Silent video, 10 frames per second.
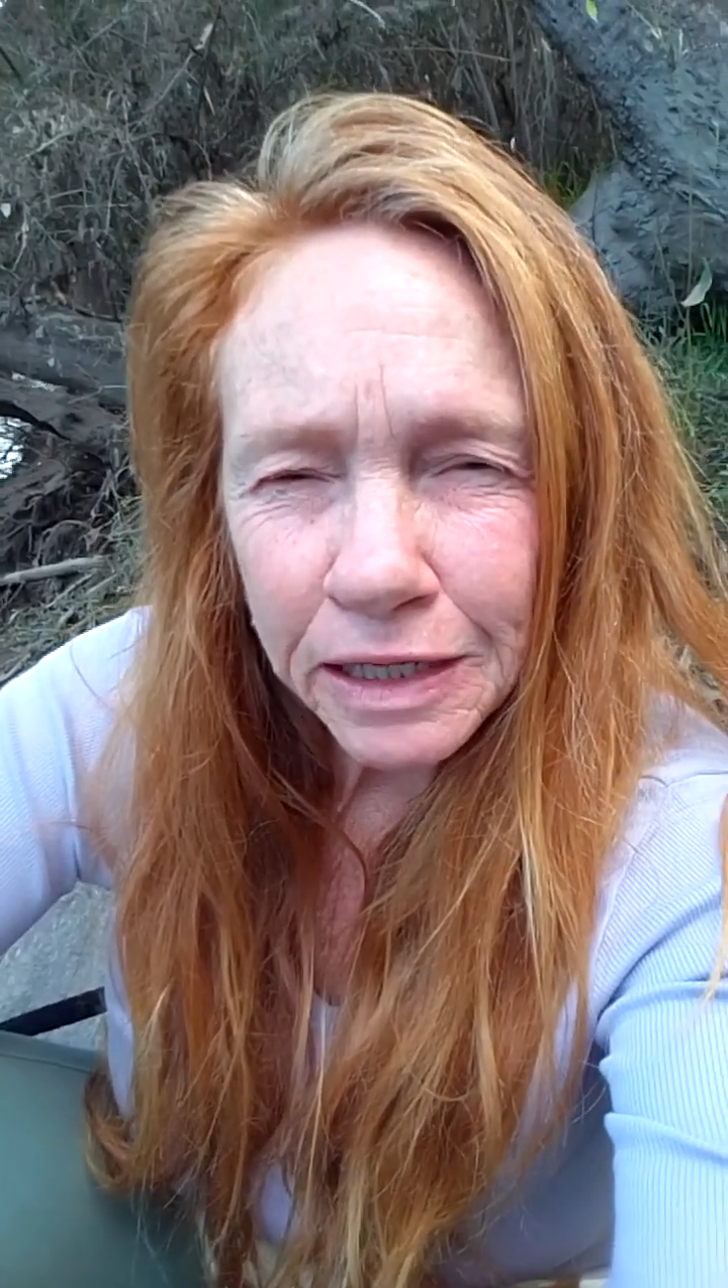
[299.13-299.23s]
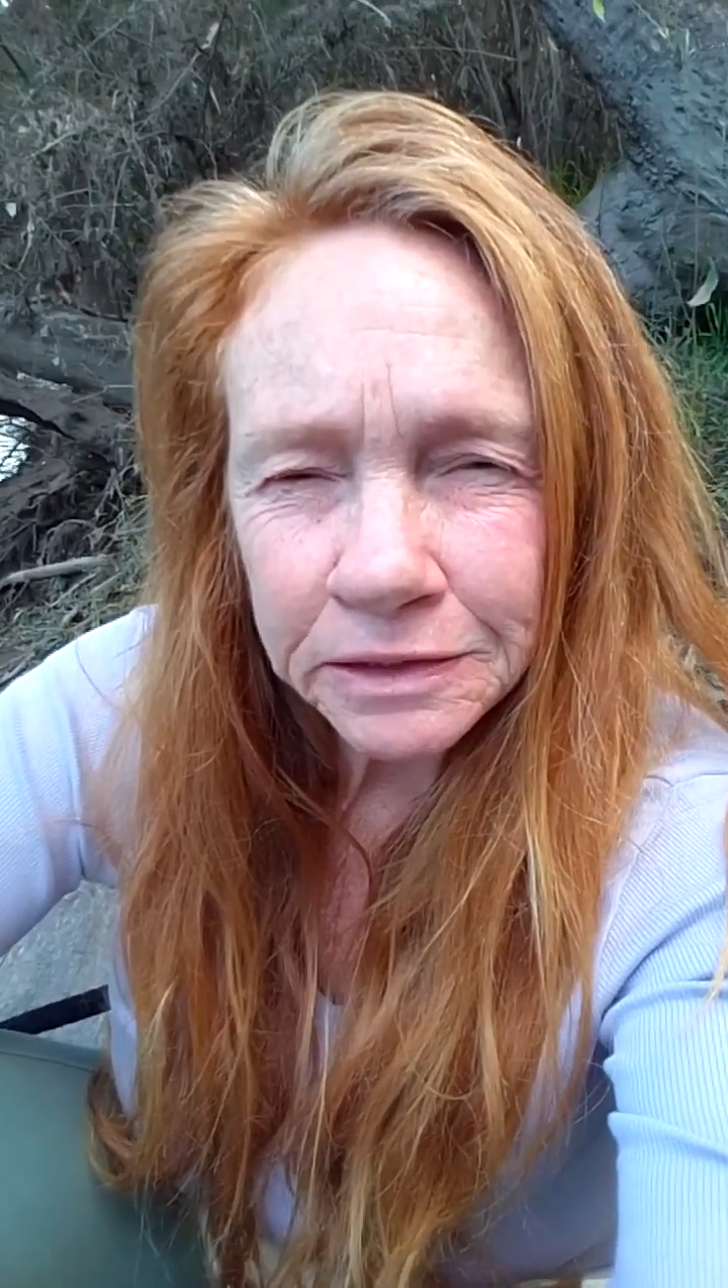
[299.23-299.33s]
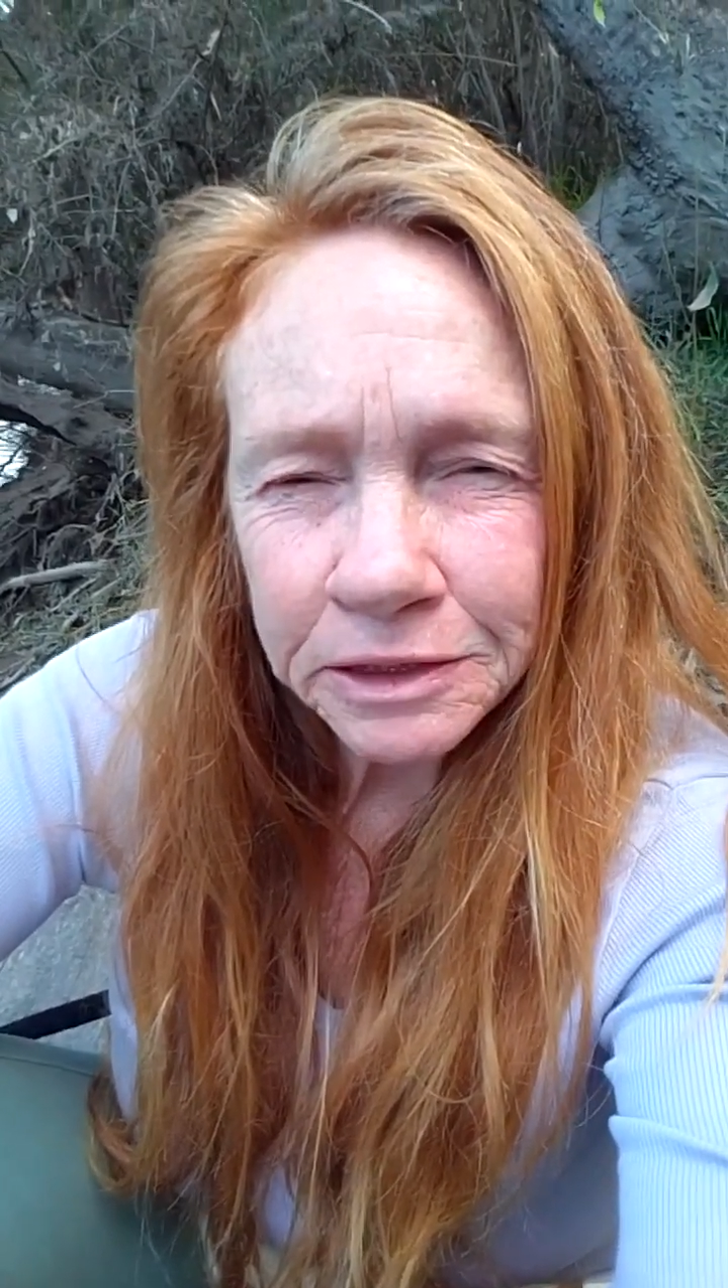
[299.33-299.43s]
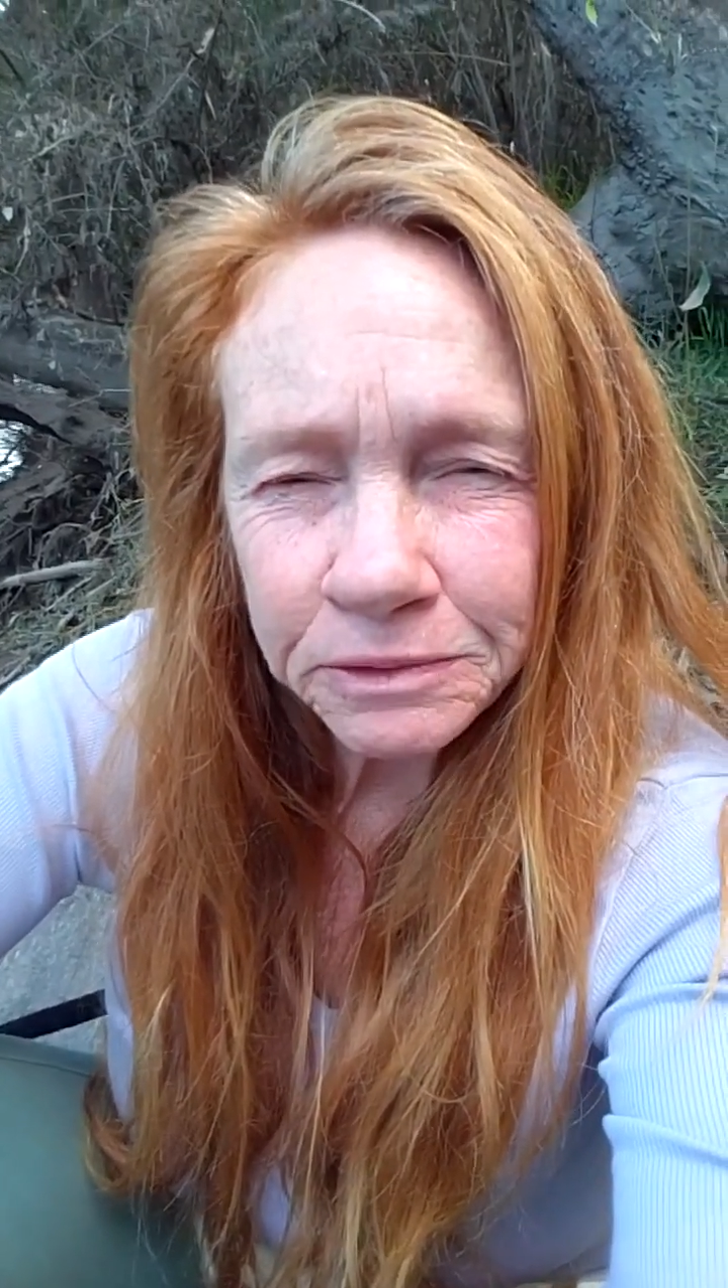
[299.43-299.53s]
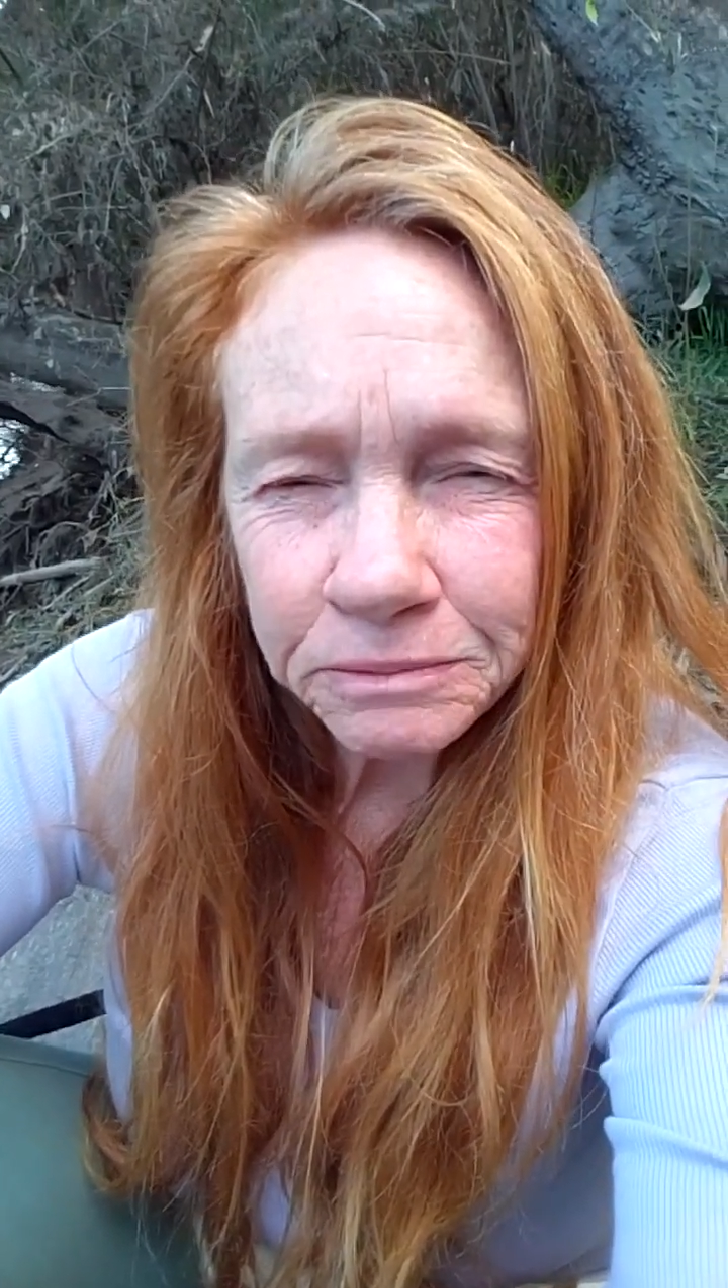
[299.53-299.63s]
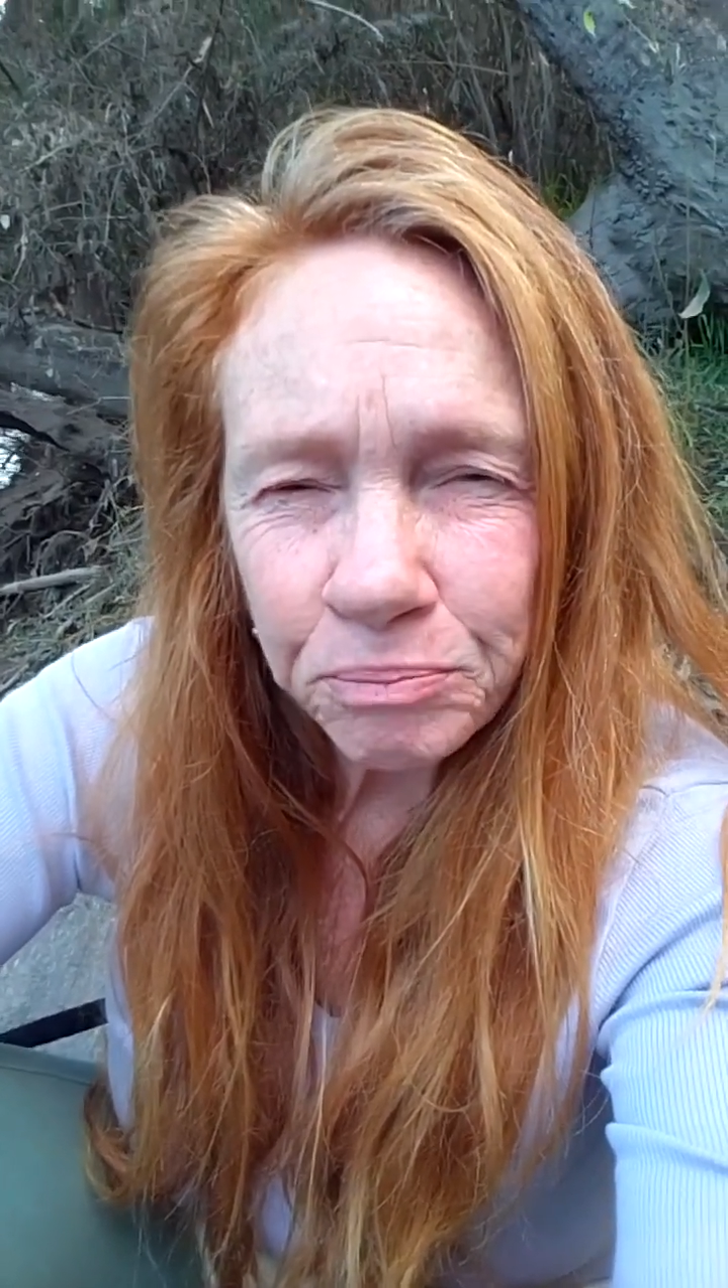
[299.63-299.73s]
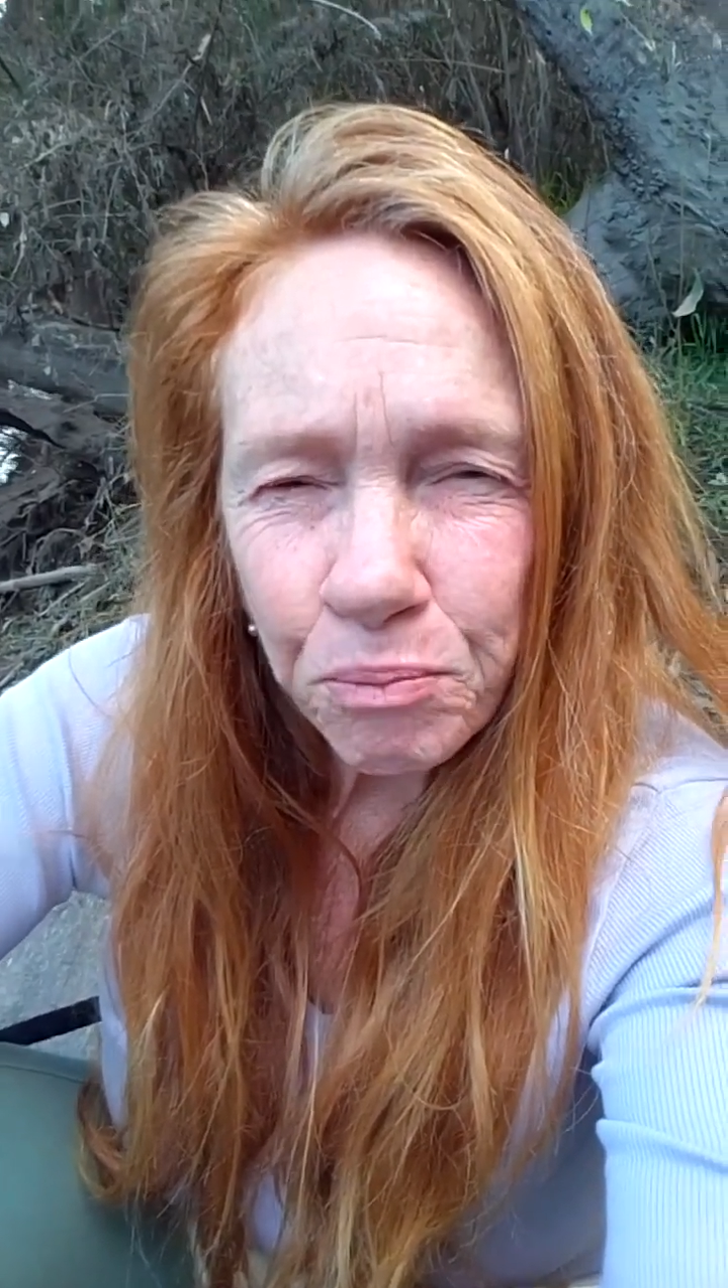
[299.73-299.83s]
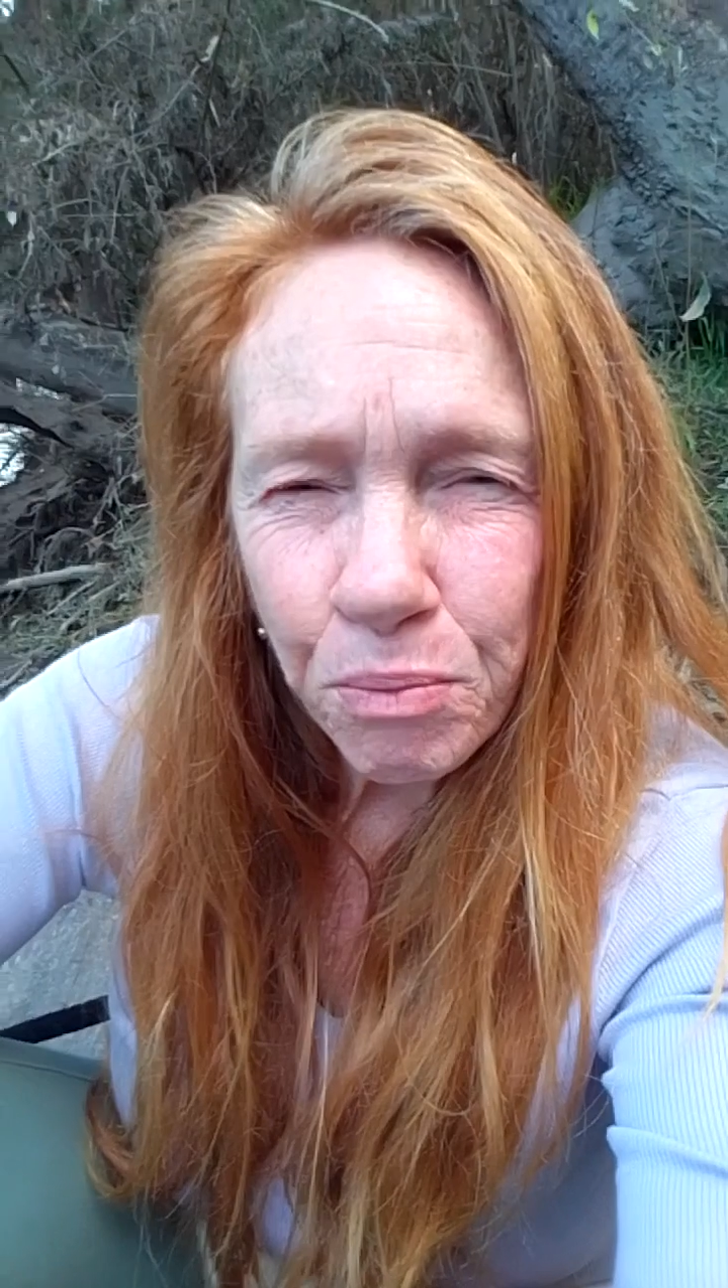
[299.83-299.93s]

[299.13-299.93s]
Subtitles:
this